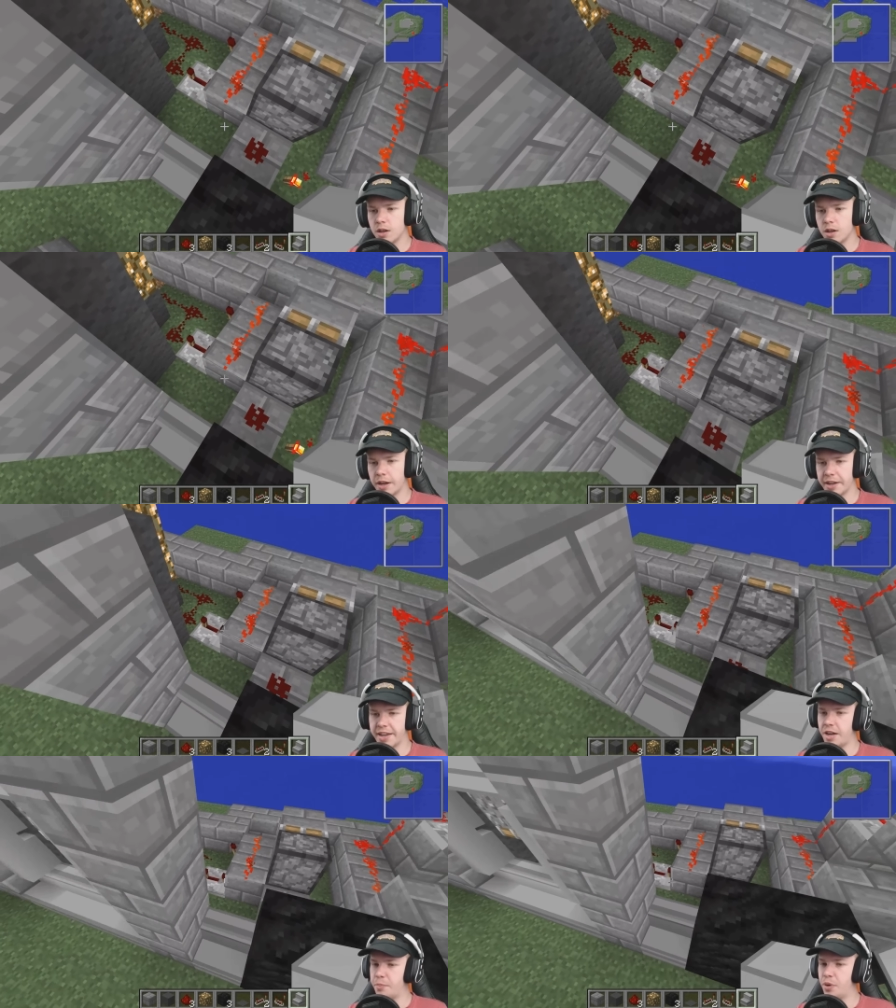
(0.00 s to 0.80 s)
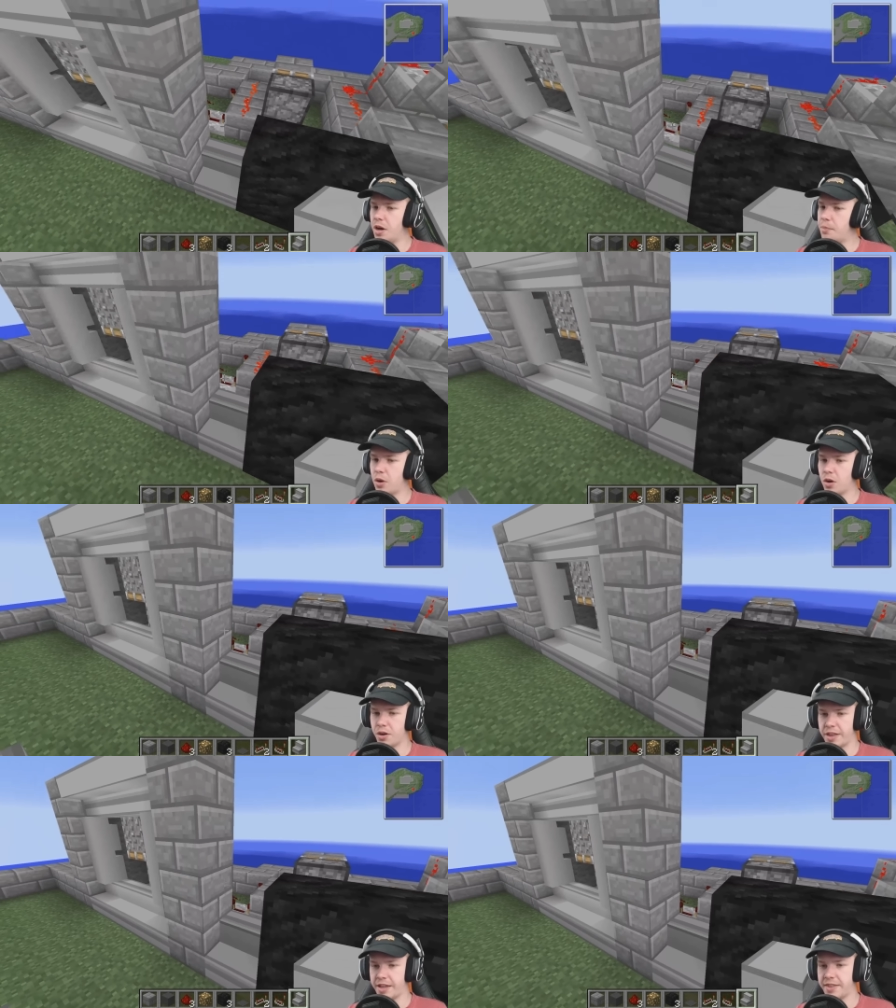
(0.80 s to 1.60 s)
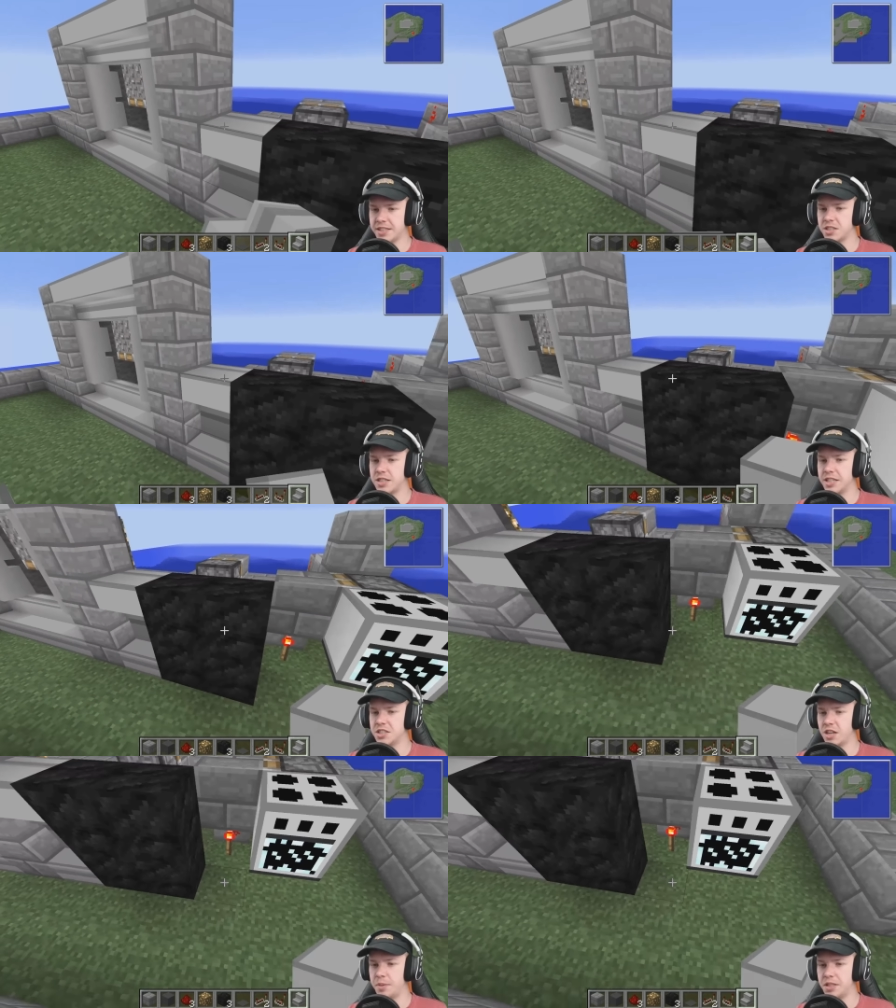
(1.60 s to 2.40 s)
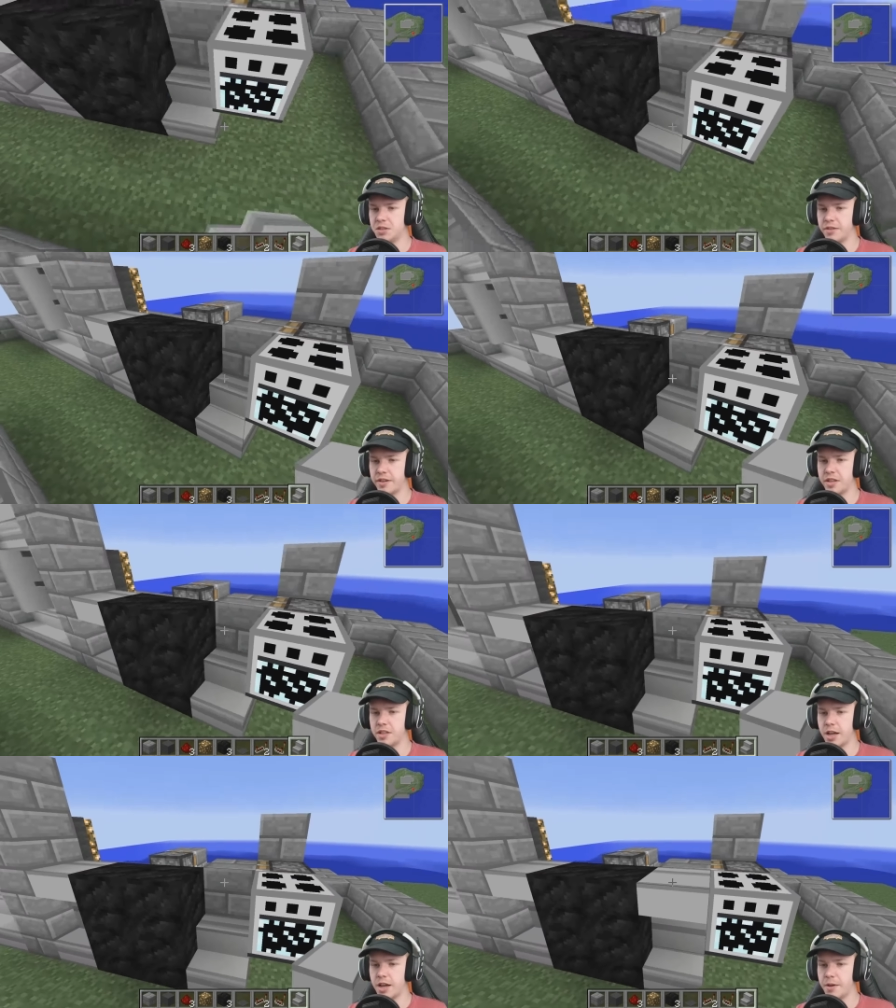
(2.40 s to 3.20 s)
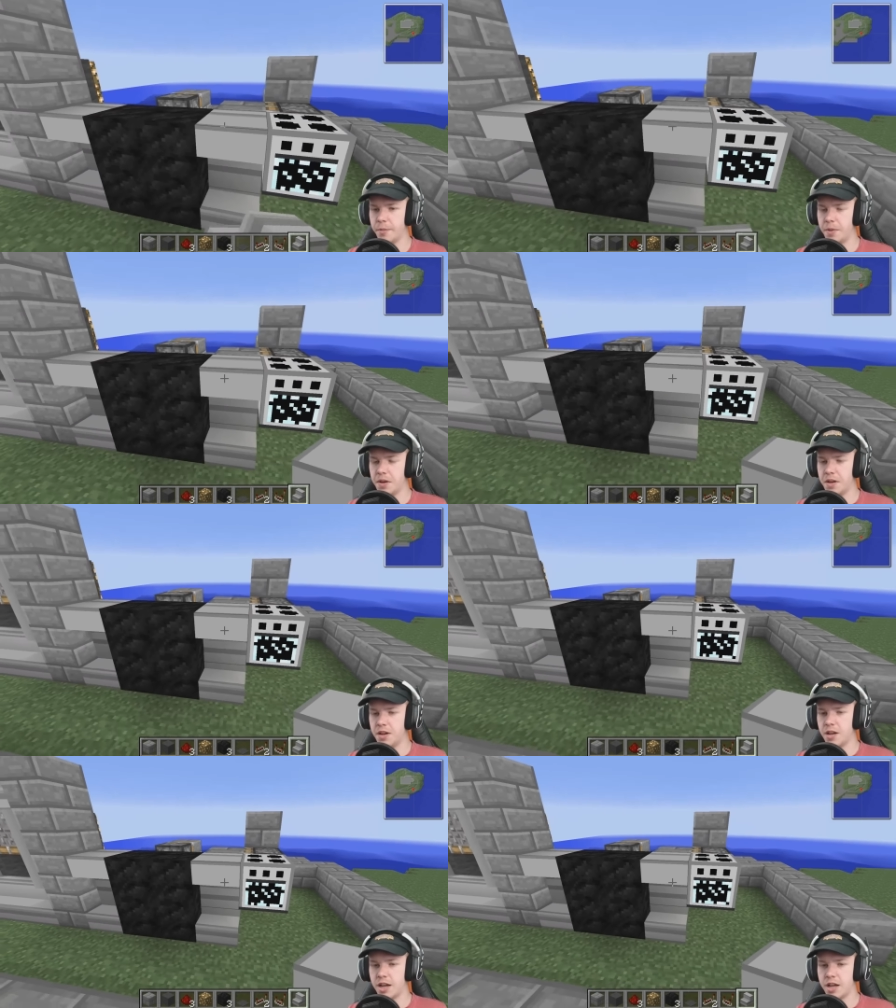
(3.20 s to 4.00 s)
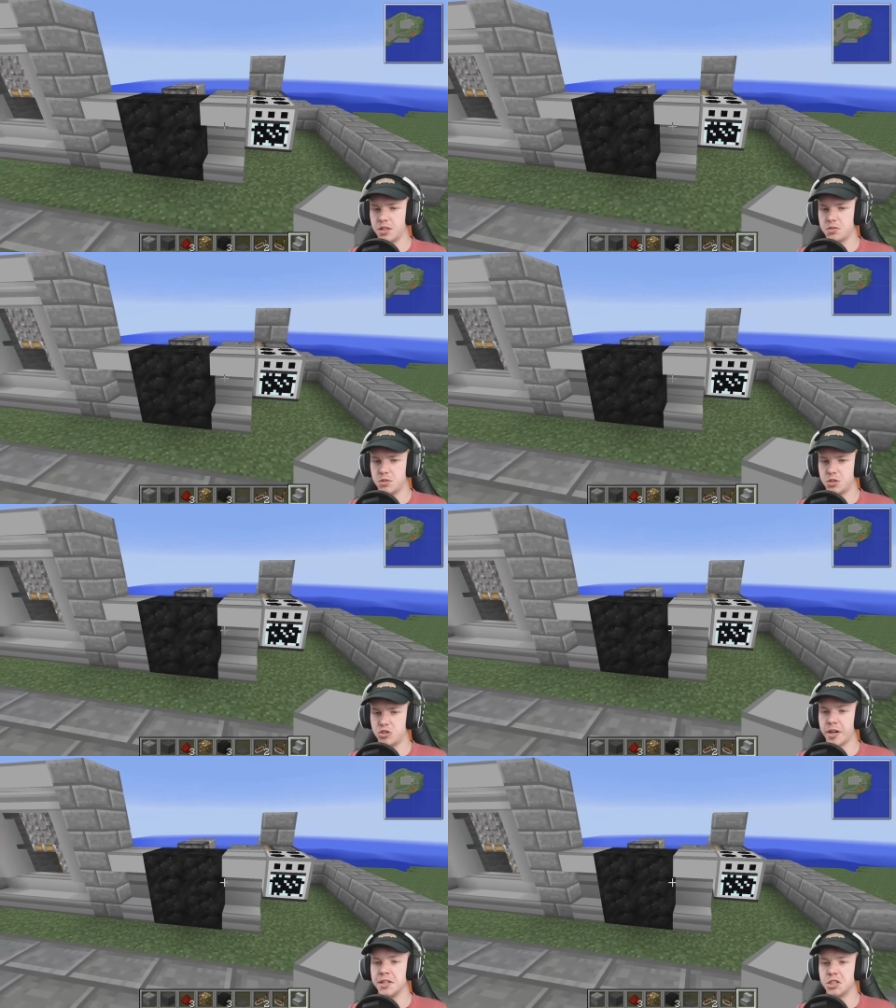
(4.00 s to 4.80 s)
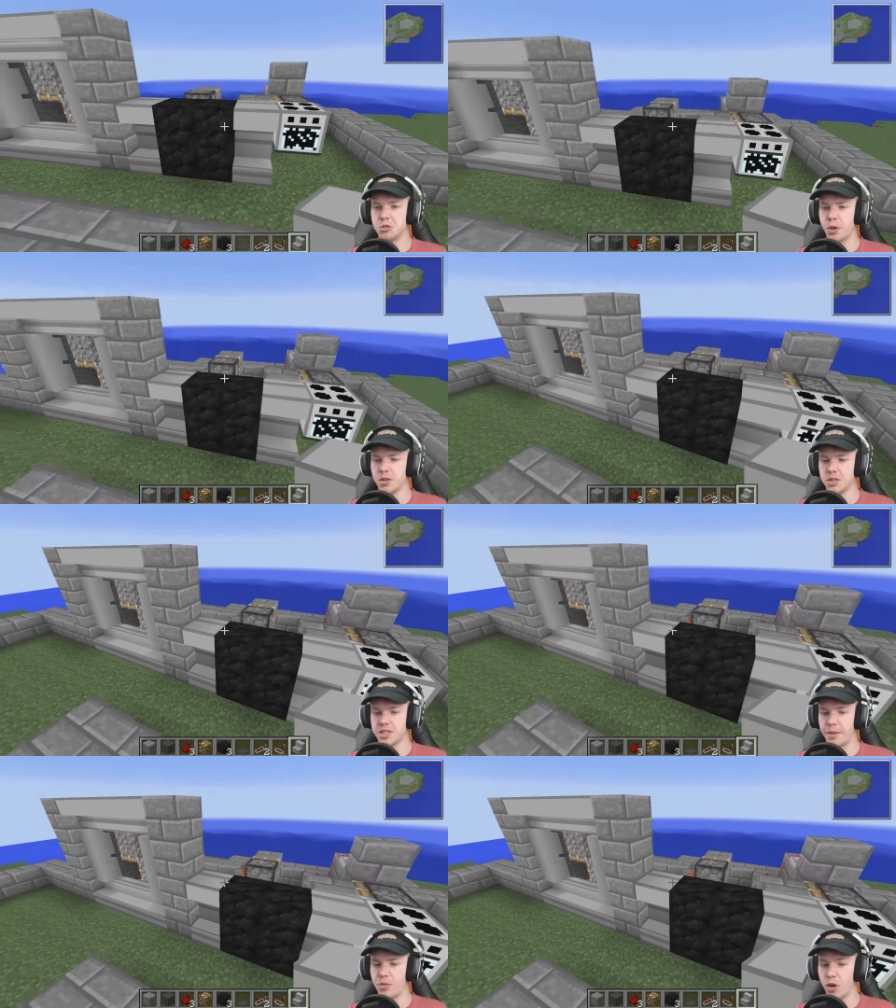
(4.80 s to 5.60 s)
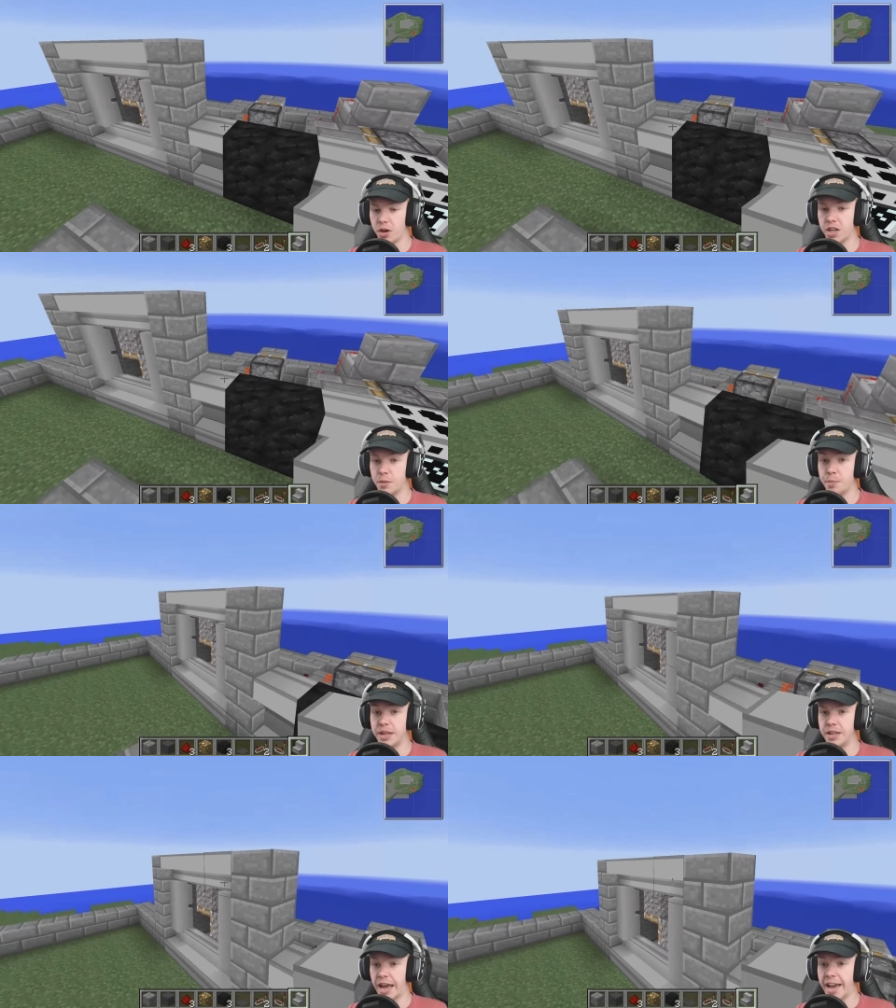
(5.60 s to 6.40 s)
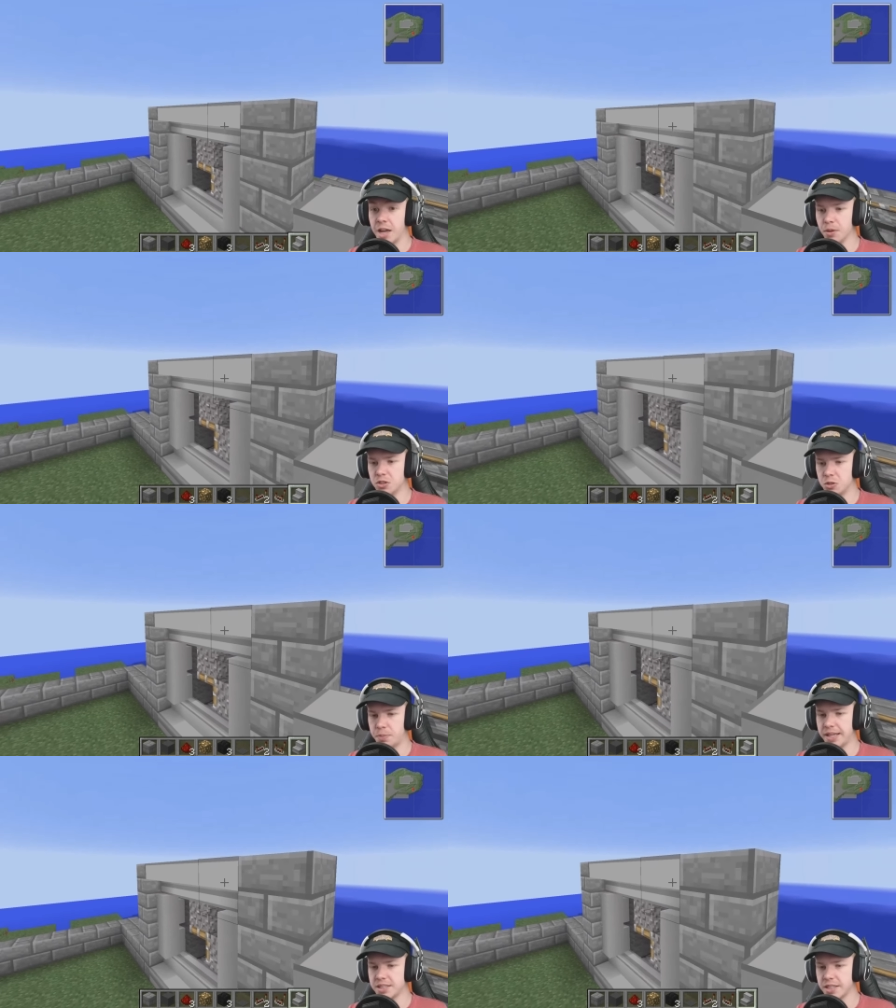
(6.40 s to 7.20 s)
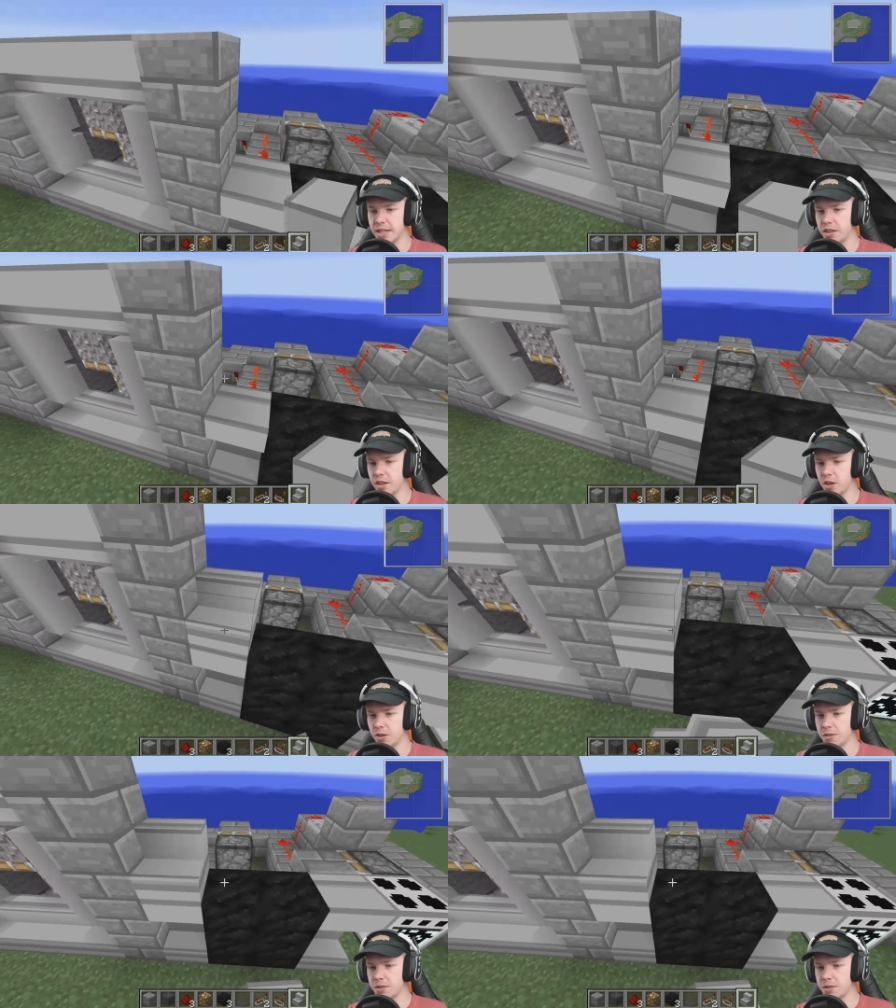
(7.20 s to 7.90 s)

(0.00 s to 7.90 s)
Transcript: I can't put a block there. There's there's gonna be some very uh, uh, strange spots that I'm not gonna be able to place anything on.